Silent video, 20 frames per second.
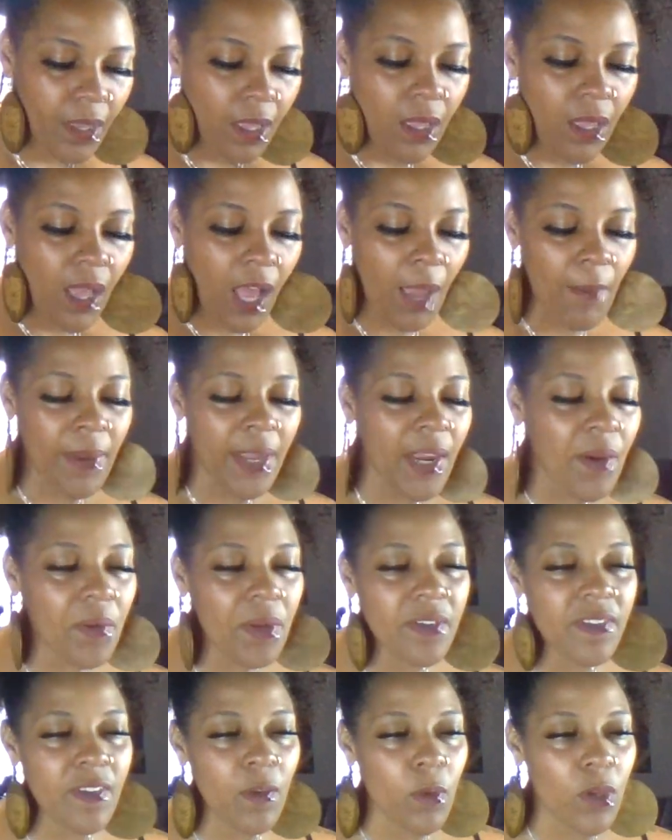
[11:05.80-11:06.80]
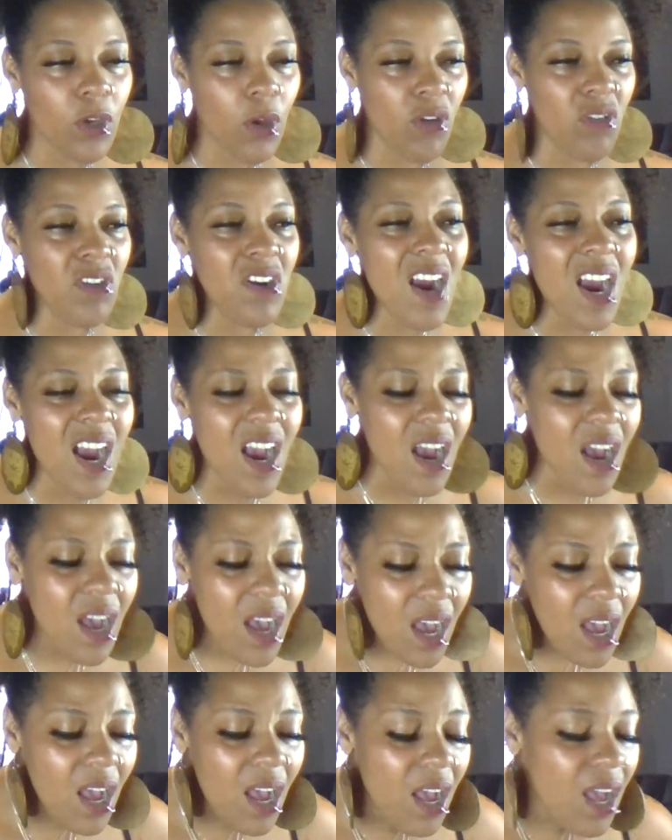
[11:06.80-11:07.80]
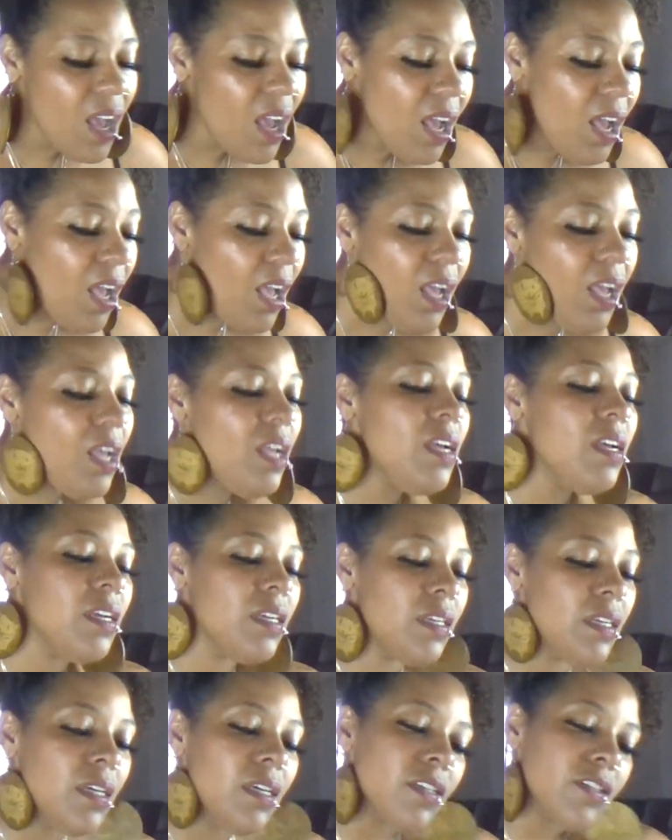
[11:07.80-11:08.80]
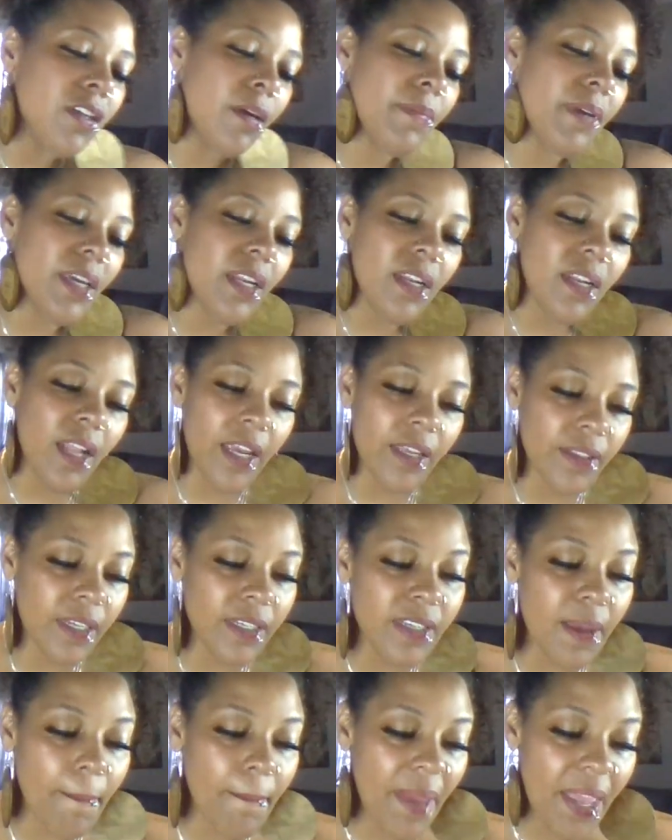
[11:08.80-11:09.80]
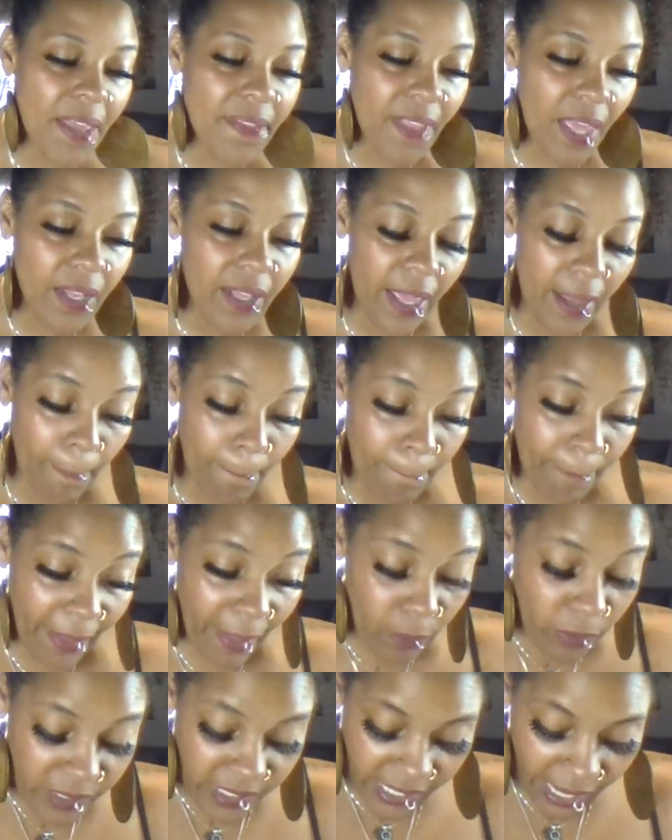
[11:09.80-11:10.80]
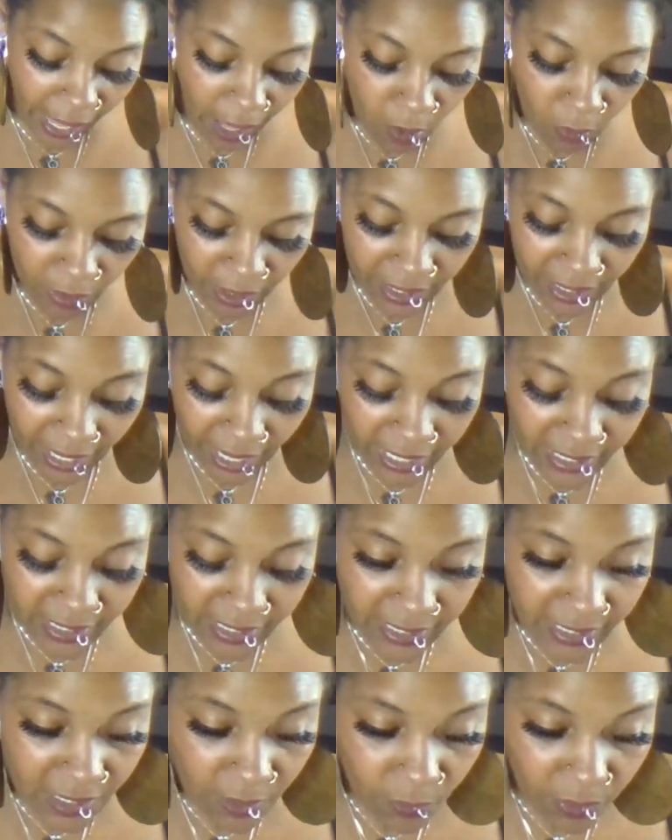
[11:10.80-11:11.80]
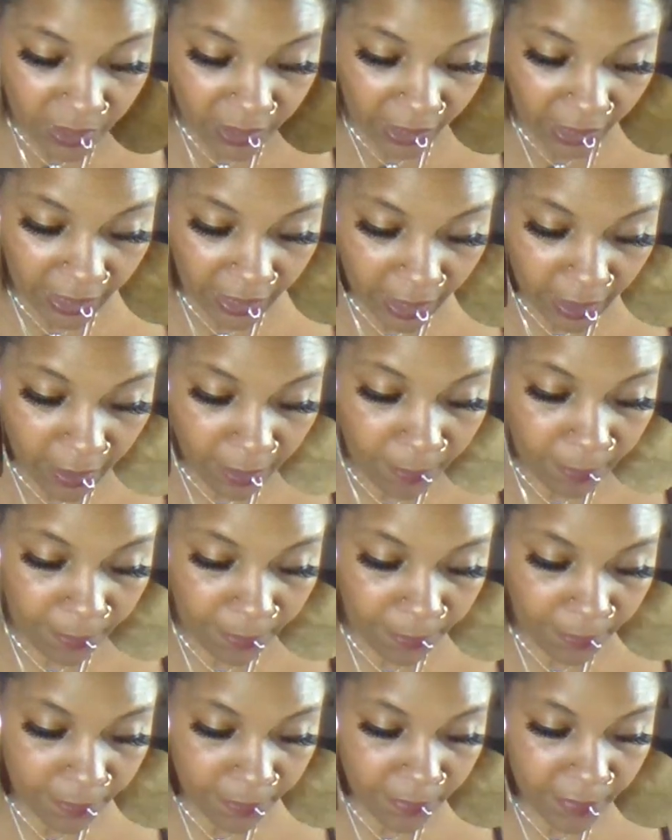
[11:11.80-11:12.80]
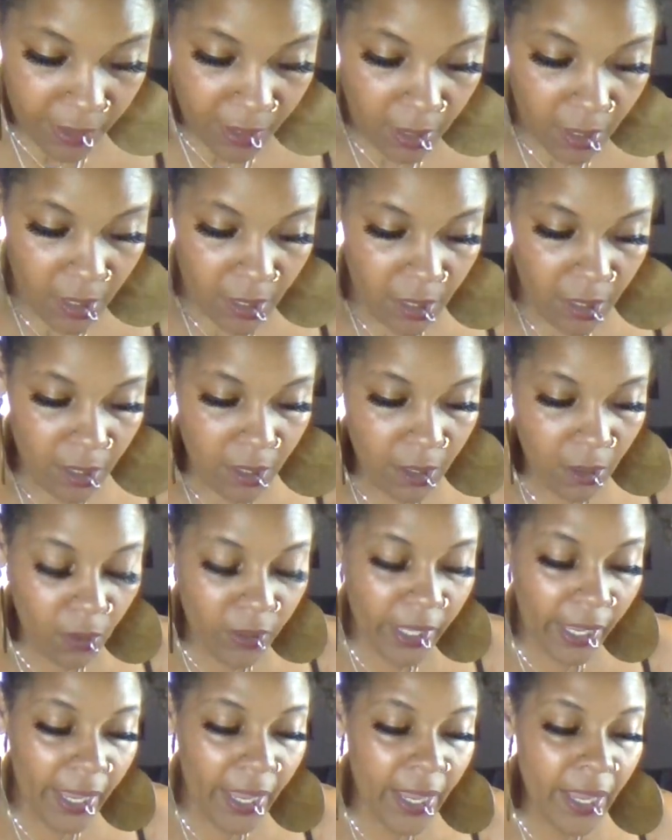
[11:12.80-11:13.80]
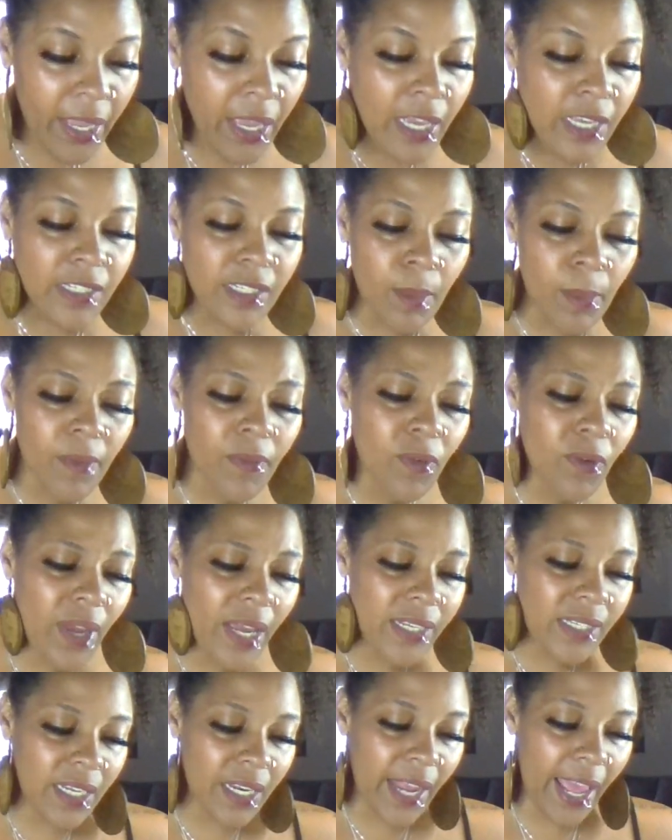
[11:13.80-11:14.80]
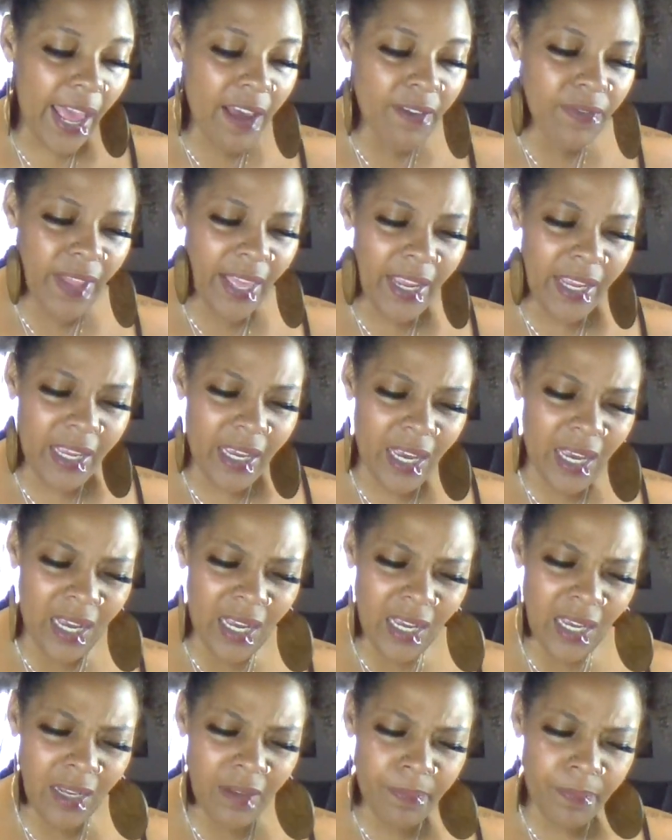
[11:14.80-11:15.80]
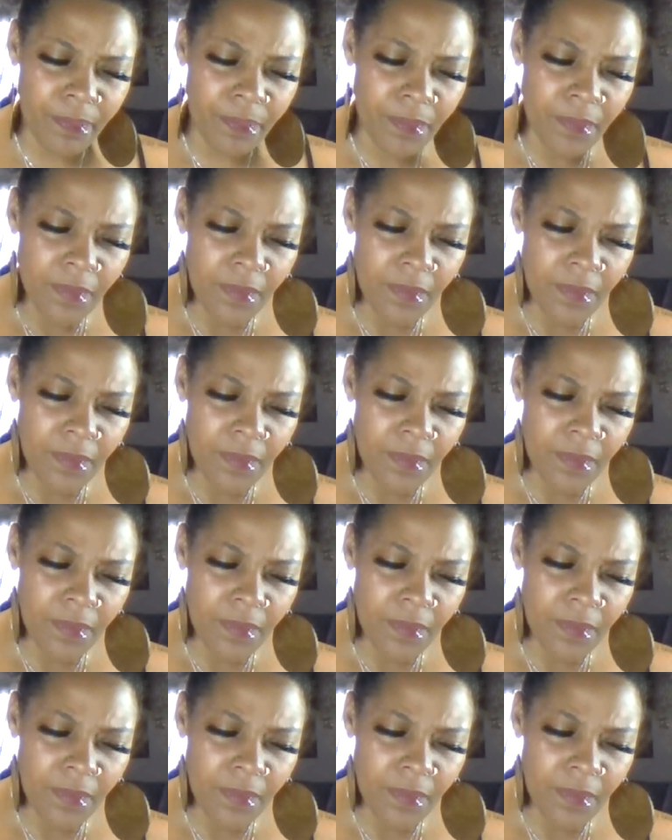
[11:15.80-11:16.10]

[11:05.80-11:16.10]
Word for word: I'm hearing someone go, ah! so I'm getting like there's a man that like belts out in ecstasy when they come. Okay? Some of you guys can have like um,